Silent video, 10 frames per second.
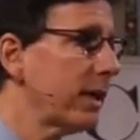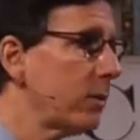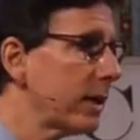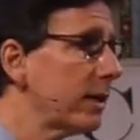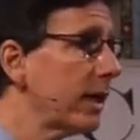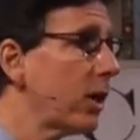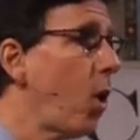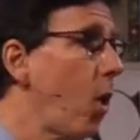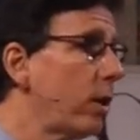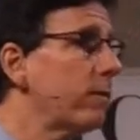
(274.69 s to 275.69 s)
I want to thank
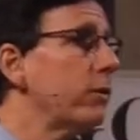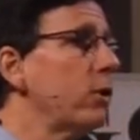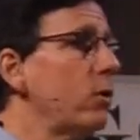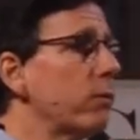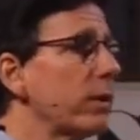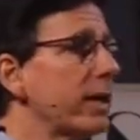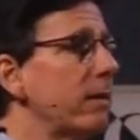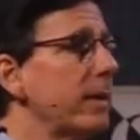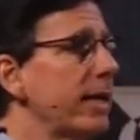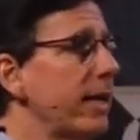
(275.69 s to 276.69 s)
all of you for
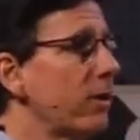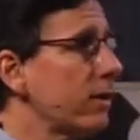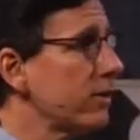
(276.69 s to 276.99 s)
coming out